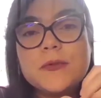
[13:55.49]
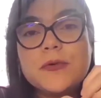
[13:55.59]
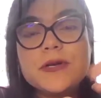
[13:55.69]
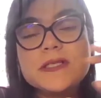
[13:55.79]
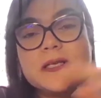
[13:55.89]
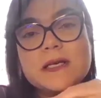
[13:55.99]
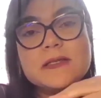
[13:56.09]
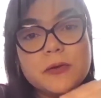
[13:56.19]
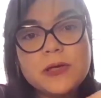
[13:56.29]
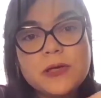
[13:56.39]
Mortgage has
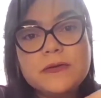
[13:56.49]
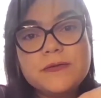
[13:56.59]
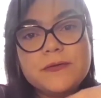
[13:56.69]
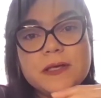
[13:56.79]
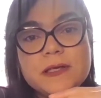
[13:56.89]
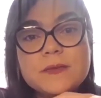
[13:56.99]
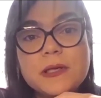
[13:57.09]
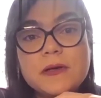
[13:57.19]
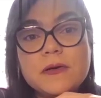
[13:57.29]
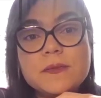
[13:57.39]
no lender fees when
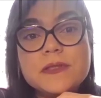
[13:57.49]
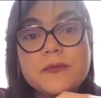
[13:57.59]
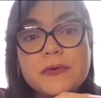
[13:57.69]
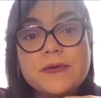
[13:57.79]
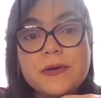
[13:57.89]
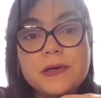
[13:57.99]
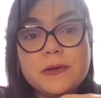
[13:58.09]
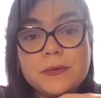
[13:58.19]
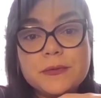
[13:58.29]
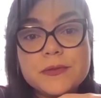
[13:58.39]
it comes to veteran
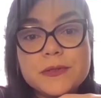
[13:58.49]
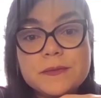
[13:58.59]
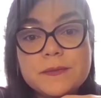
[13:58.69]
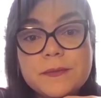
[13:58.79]
loans.